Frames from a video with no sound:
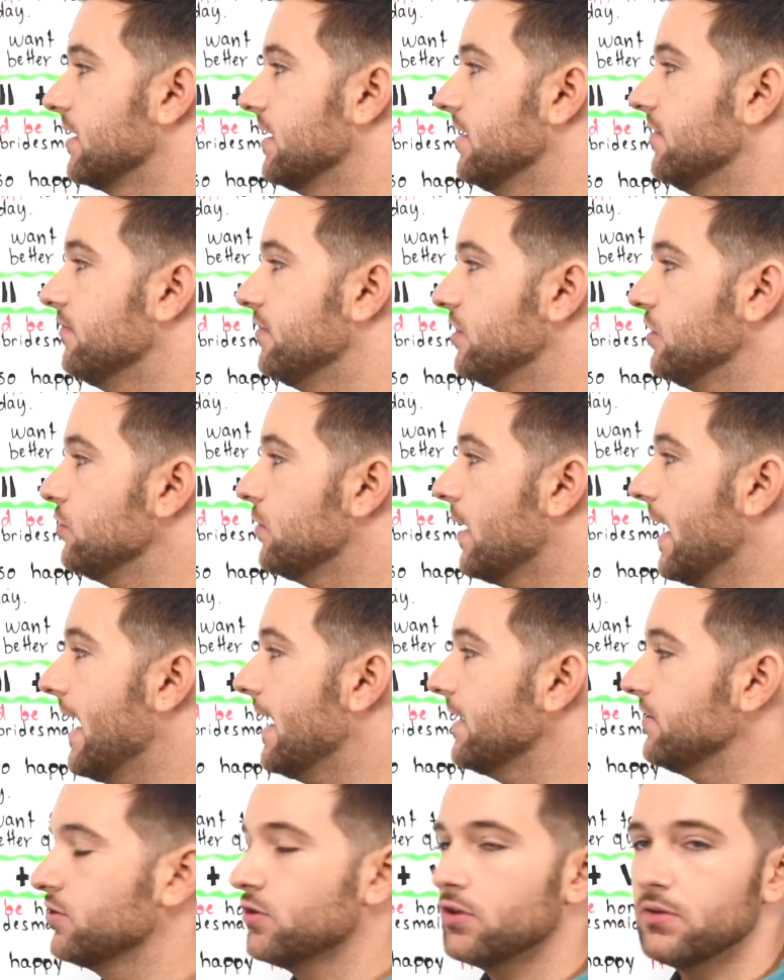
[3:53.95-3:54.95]
If you
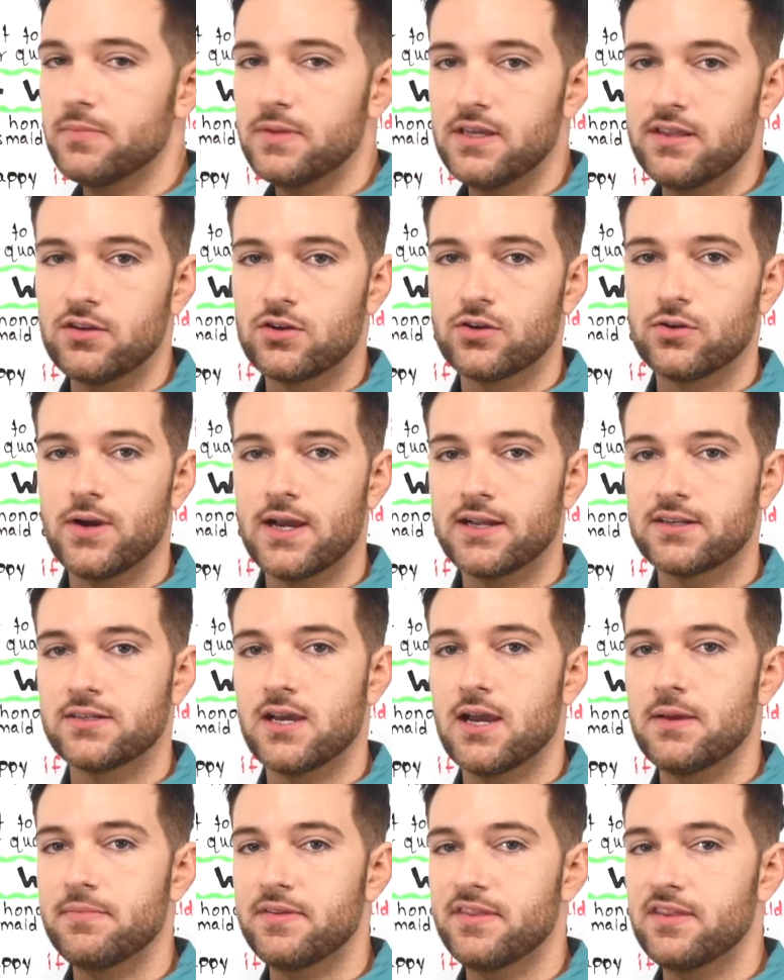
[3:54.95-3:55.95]
had told me the correct
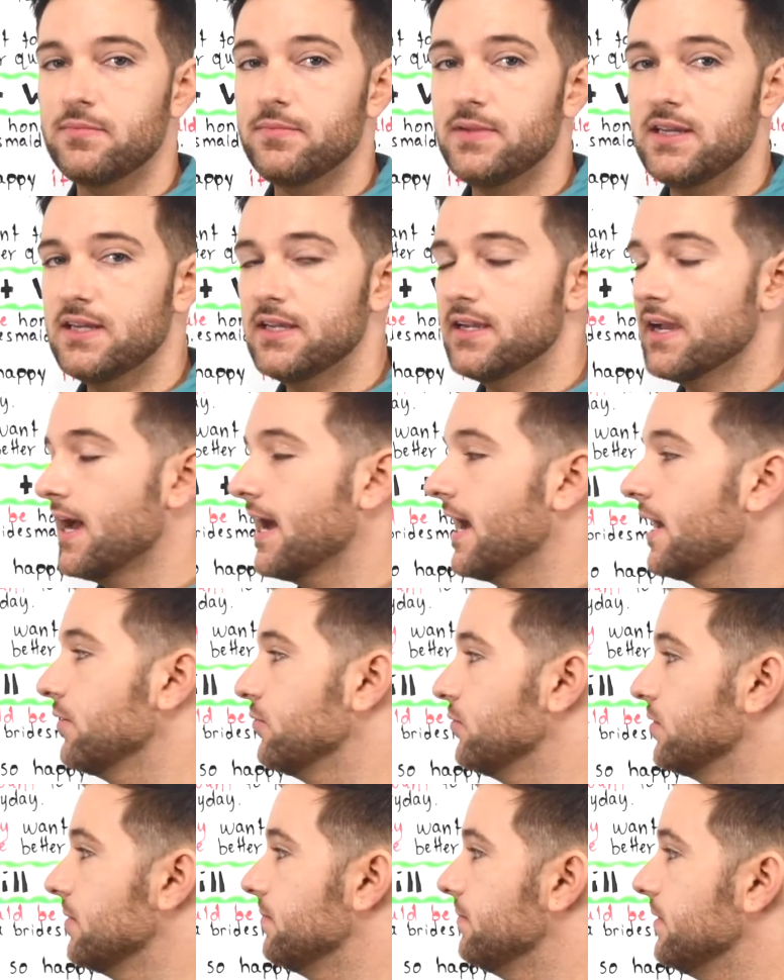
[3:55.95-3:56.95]
time of the meeting, I
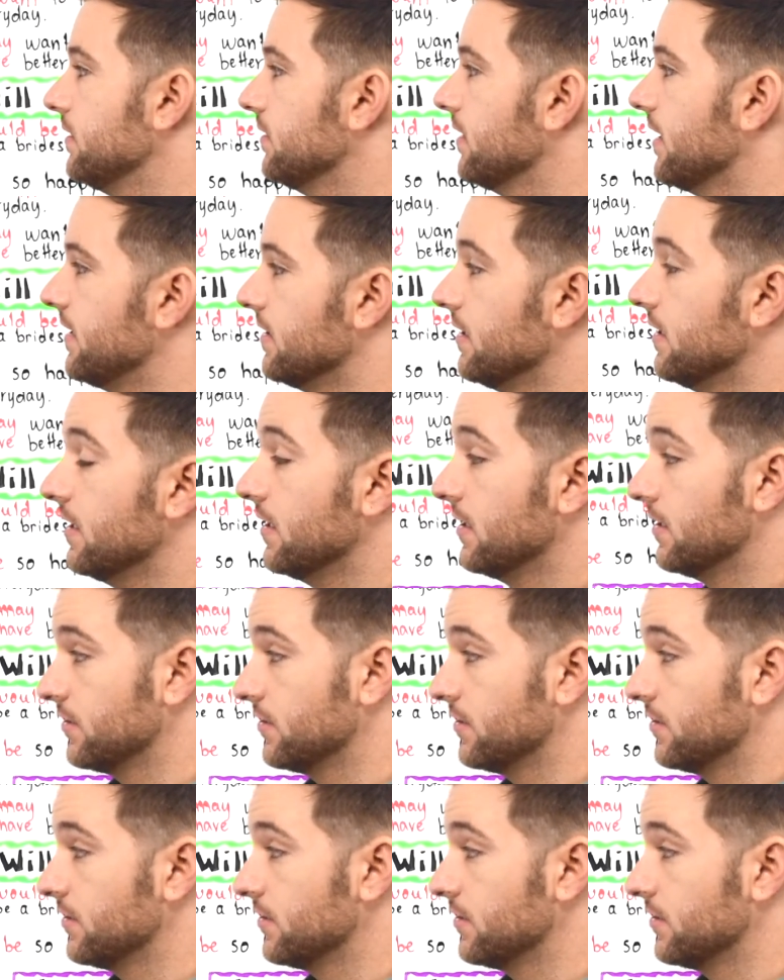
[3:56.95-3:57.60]
wouldn't be late.